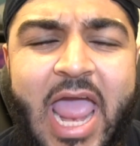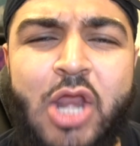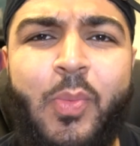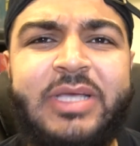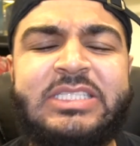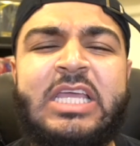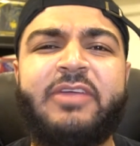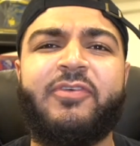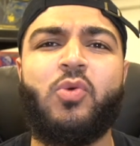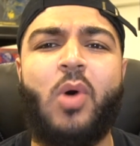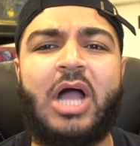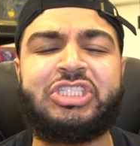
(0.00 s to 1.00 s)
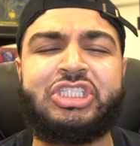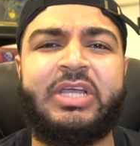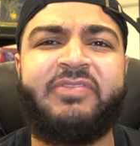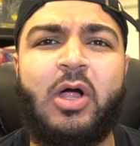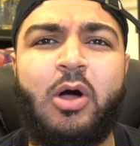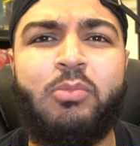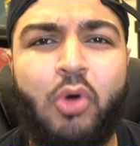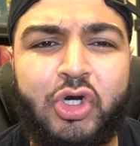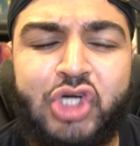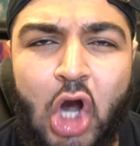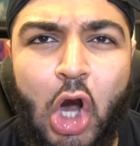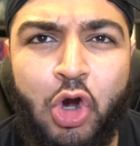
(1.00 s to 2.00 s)
Anyways, thank you for watching. If y'all want more
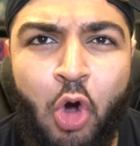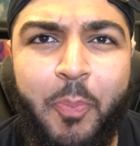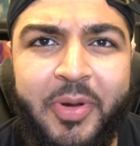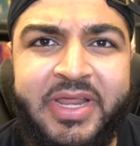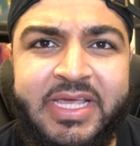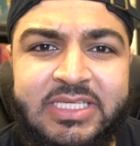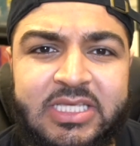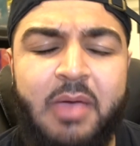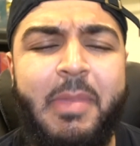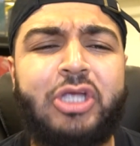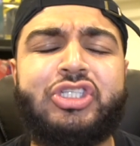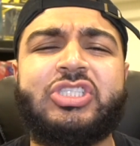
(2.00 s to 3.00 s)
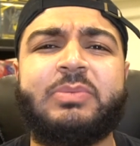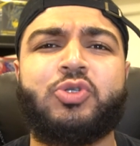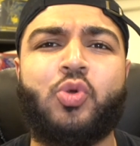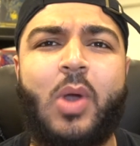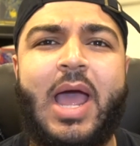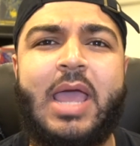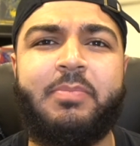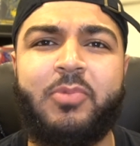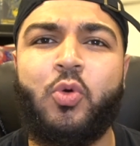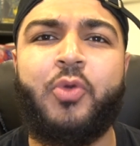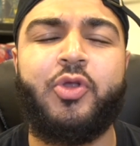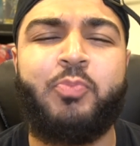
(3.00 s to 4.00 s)
card openings, make sure you subscribe
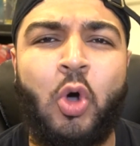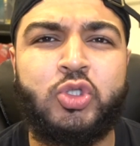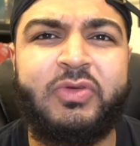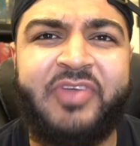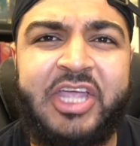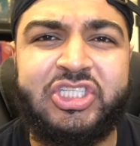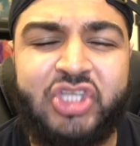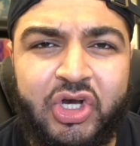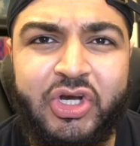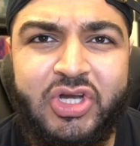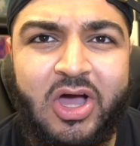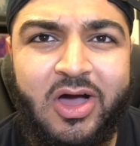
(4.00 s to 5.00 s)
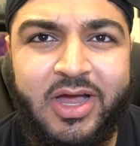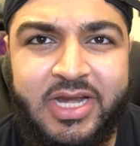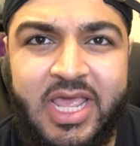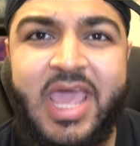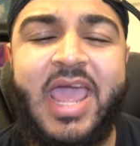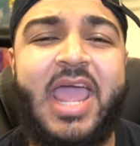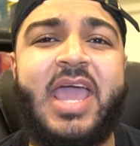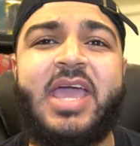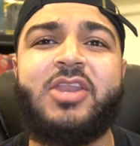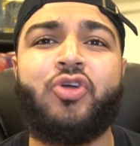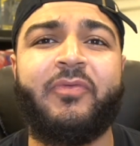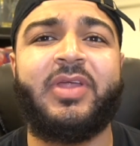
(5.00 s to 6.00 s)
with your post notifications turned on.
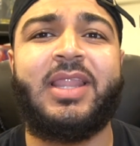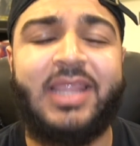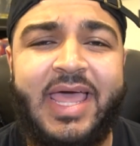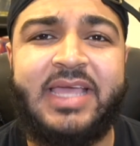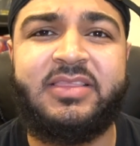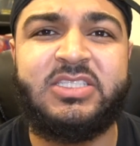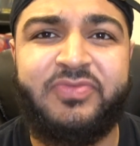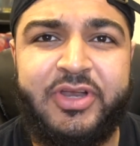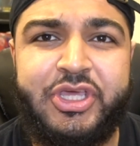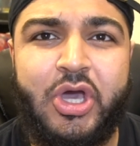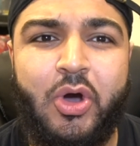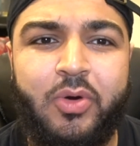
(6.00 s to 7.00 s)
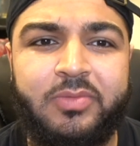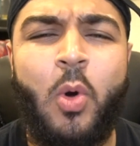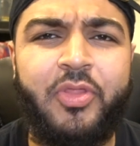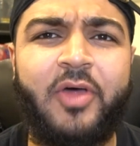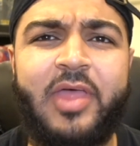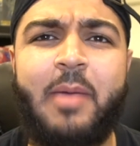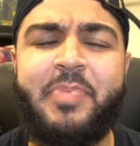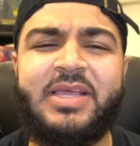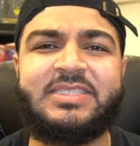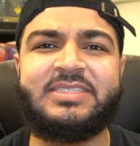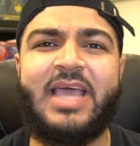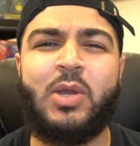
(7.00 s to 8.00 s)
And don't forget to like this video. With all that being
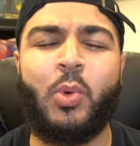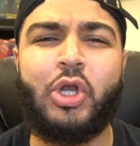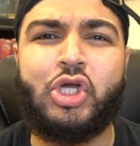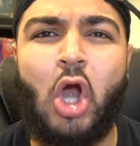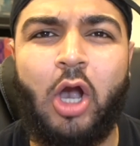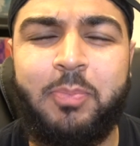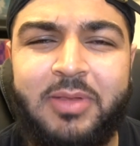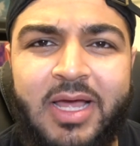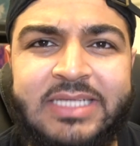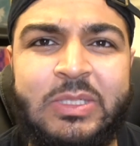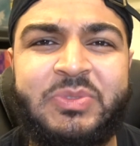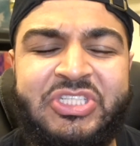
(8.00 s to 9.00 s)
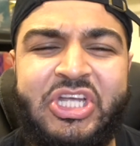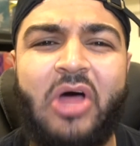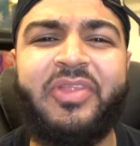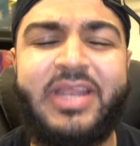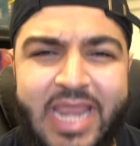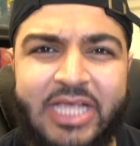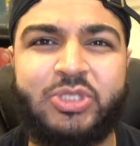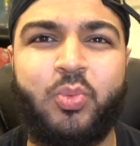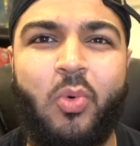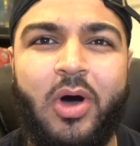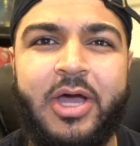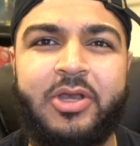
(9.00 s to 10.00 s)
said, we're the Card Plugz, and we'll see y'all the next
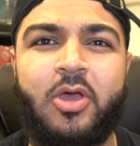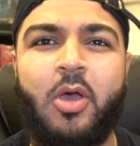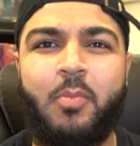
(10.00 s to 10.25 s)
one.